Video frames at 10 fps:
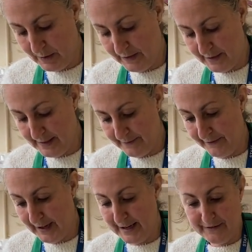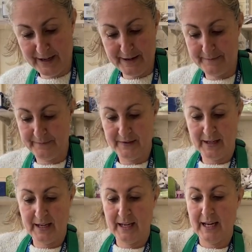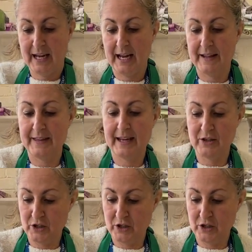Get some flavour. And then